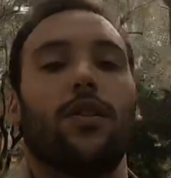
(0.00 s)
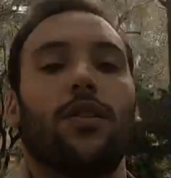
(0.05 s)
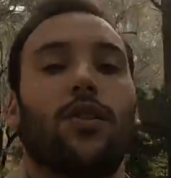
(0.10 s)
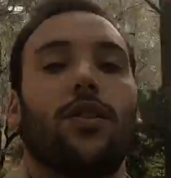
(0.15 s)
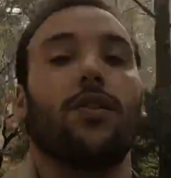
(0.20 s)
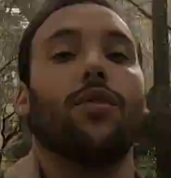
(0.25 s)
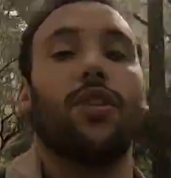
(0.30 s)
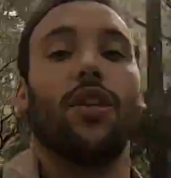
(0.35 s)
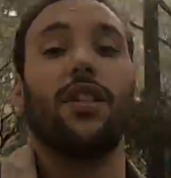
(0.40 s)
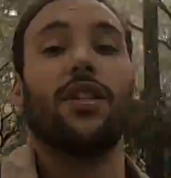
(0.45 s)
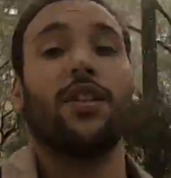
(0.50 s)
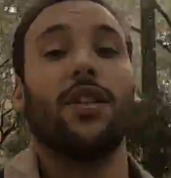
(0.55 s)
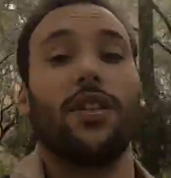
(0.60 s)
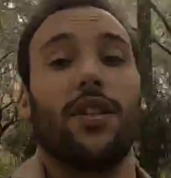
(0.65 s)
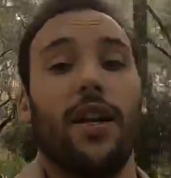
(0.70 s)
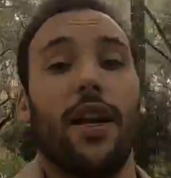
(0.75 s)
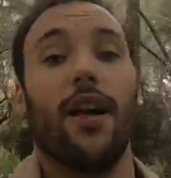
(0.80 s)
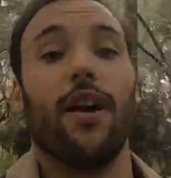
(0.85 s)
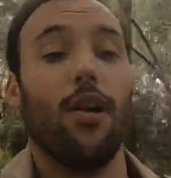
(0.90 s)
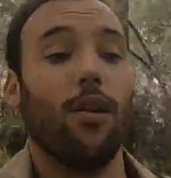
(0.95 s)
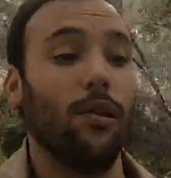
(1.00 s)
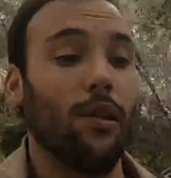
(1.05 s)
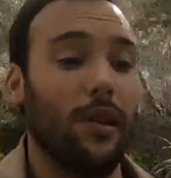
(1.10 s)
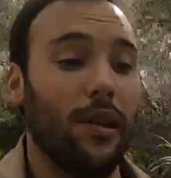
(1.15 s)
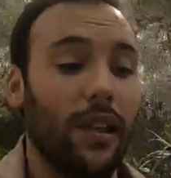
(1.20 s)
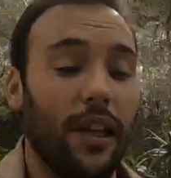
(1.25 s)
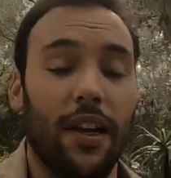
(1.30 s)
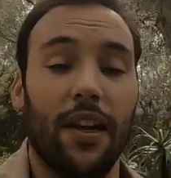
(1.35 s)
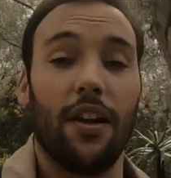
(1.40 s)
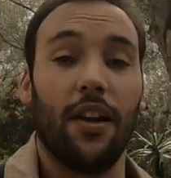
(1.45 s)
So this is now
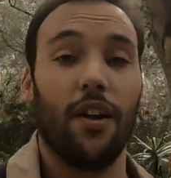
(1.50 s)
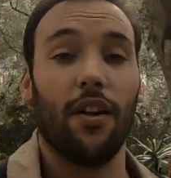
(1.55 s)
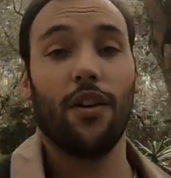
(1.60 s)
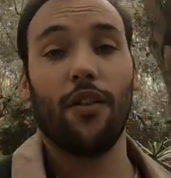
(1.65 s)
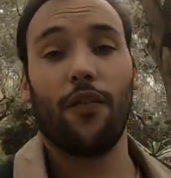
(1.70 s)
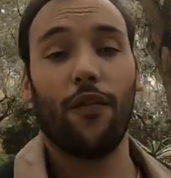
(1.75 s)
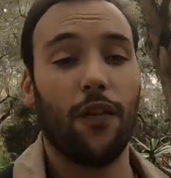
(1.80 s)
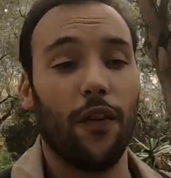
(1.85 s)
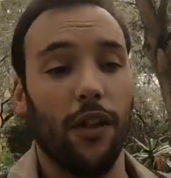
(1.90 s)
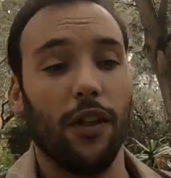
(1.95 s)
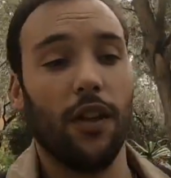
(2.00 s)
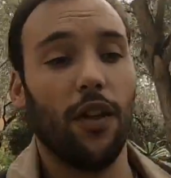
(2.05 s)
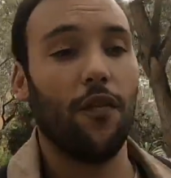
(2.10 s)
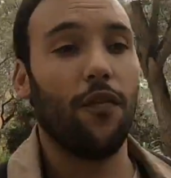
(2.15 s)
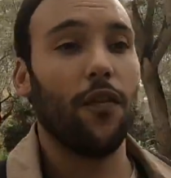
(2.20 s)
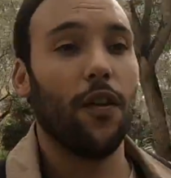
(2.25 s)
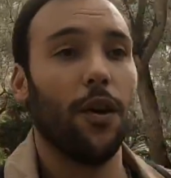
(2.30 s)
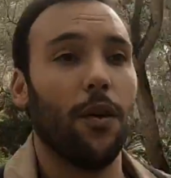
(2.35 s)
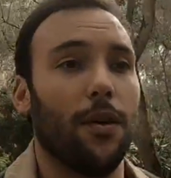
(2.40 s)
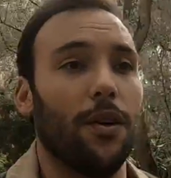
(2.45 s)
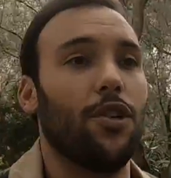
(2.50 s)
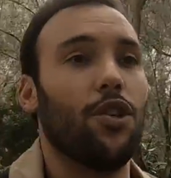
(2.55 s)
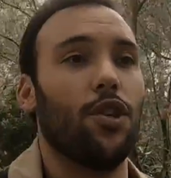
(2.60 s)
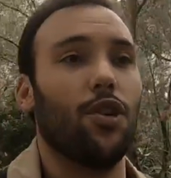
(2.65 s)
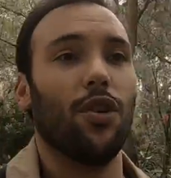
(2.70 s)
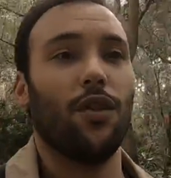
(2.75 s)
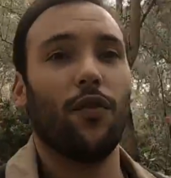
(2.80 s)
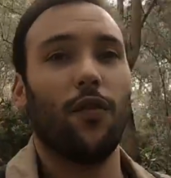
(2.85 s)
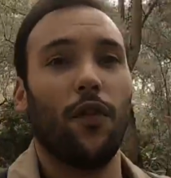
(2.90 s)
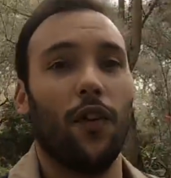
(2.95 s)
linear field of view. It
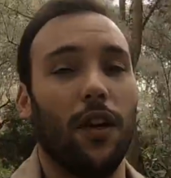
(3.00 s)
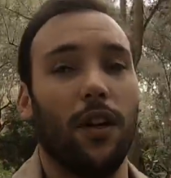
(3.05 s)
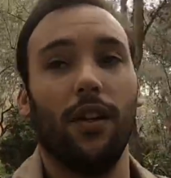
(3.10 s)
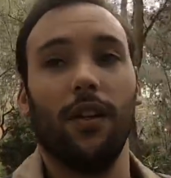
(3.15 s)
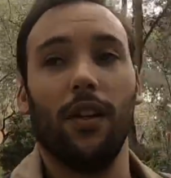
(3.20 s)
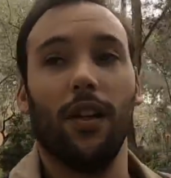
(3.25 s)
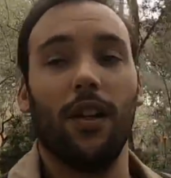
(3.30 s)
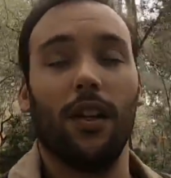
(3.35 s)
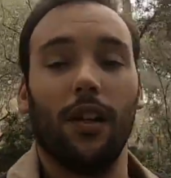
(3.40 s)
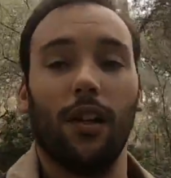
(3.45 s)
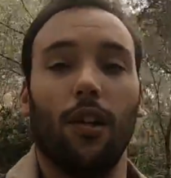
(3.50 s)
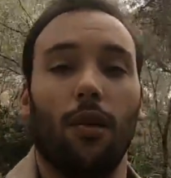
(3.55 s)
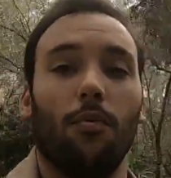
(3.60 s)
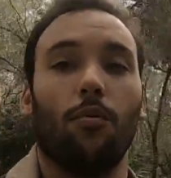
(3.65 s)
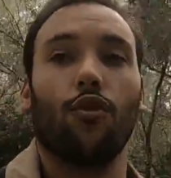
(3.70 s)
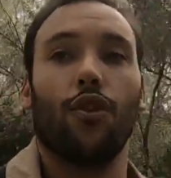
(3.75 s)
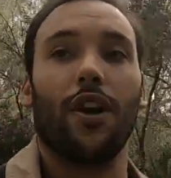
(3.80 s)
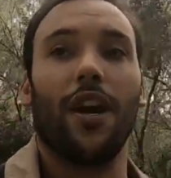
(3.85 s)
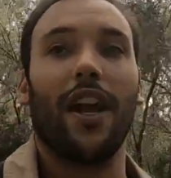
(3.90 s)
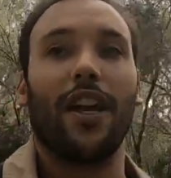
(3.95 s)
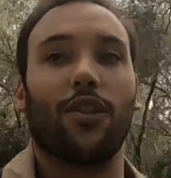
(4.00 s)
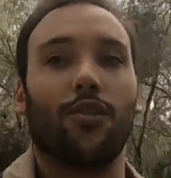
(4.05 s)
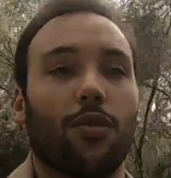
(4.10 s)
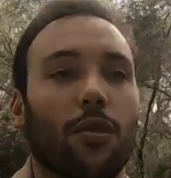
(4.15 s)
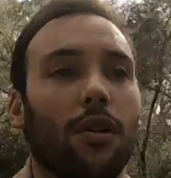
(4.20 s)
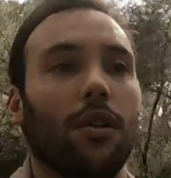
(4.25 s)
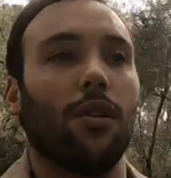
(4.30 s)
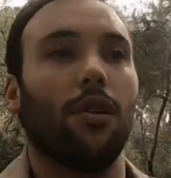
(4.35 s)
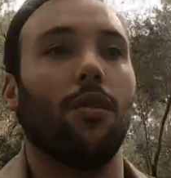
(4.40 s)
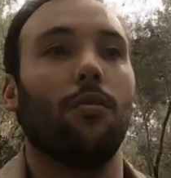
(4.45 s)
should feel a lot more
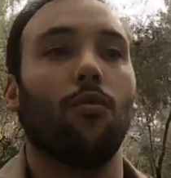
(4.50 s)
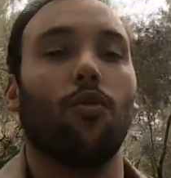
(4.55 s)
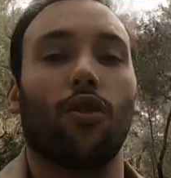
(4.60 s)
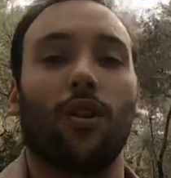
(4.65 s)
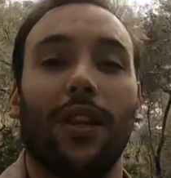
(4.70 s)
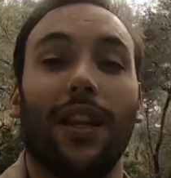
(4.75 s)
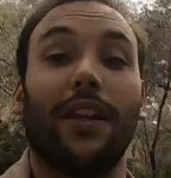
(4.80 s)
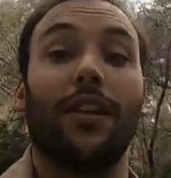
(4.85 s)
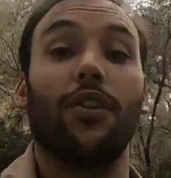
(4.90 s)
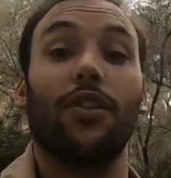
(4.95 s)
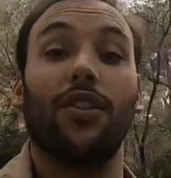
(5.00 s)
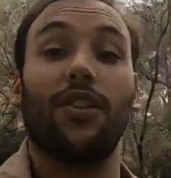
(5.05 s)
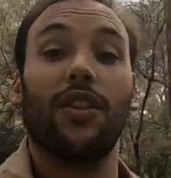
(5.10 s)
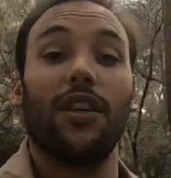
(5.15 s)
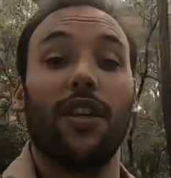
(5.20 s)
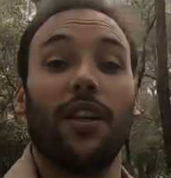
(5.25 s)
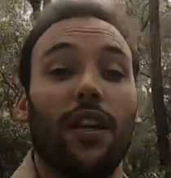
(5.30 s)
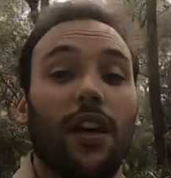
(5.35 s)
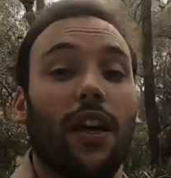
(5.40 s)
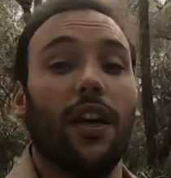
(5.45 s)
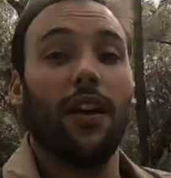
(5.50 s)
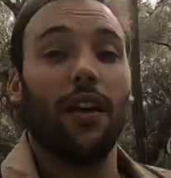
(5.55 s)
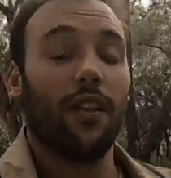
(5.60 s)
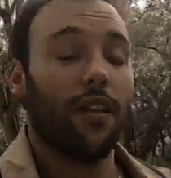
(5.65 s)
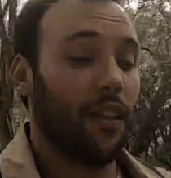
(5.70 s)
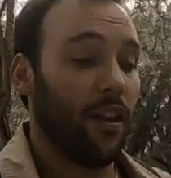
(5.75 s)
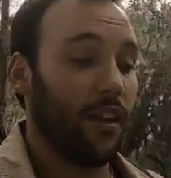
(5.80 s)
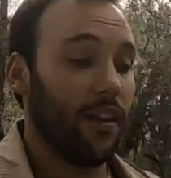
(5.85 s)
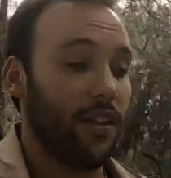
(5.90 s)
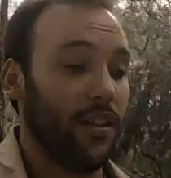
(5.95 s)
natural, a lot more like you see
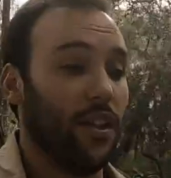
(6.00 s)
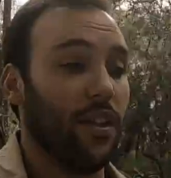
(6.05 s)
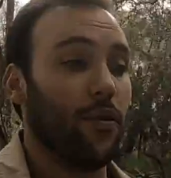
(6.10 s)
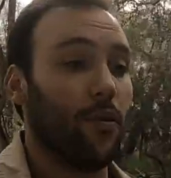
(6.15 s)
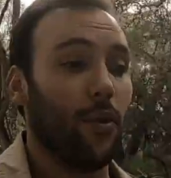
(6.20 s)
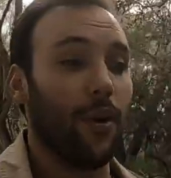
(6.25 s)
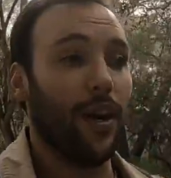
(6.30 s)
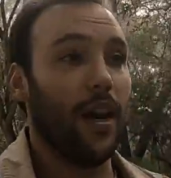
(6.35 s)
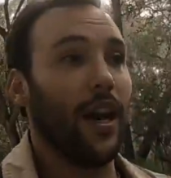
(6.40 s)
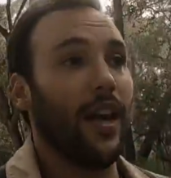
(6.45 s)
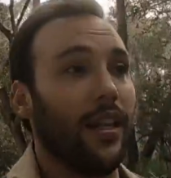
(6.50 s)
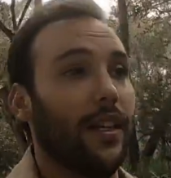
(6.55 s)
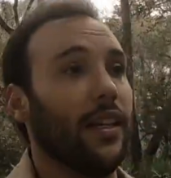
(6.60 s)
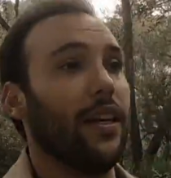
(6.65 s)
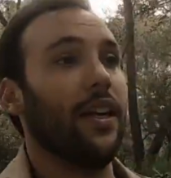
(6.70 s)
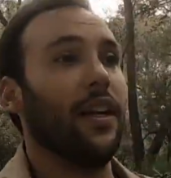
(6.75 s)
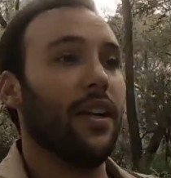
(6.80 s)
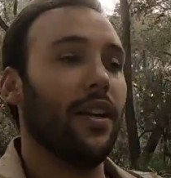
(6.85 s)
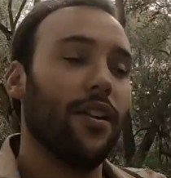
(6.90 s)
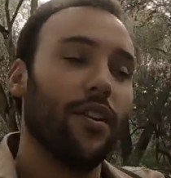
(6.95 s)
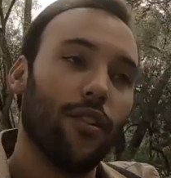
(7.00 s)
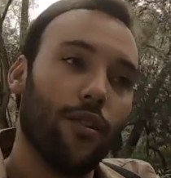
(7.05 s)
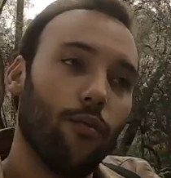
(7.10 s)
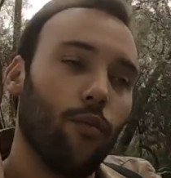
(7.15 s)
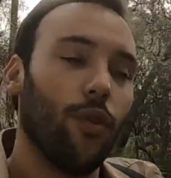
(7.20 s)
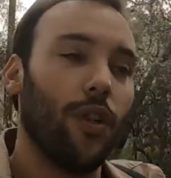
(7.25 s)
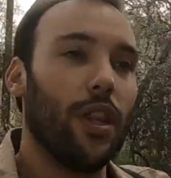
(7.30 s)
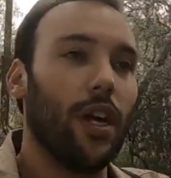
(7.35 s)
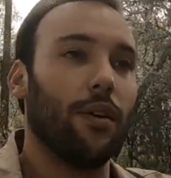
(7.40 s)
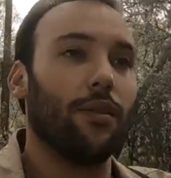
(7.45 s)
things in reality
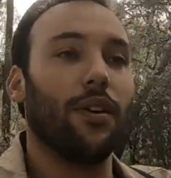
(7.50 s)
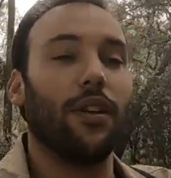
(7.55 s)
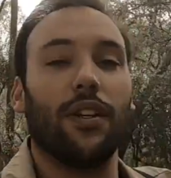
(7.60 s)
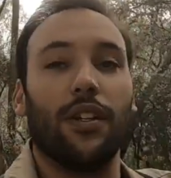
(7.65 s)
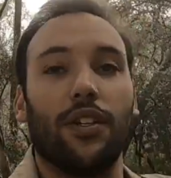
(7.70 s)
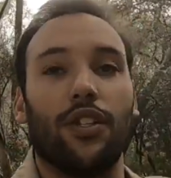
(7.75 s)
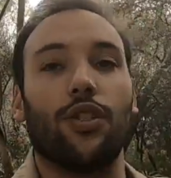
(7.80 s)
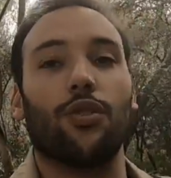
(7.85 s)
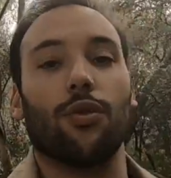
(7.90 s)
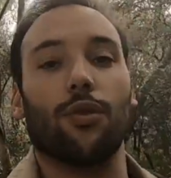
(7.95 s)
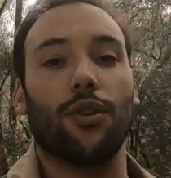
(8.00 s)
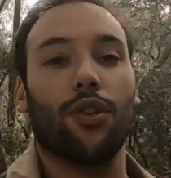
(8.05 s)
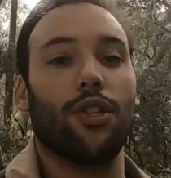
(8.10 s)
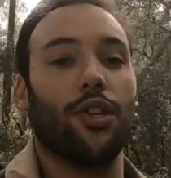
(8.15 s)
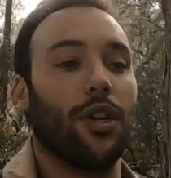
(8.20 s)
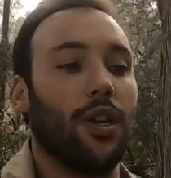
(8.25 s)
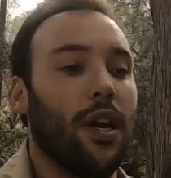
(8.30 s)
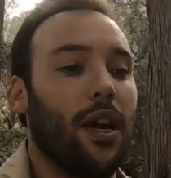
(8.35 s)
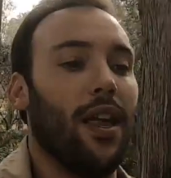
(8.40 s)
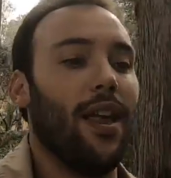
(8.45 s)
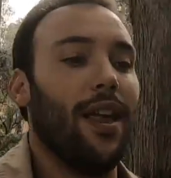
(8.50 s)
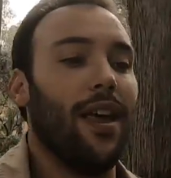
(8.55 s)
without the distortion.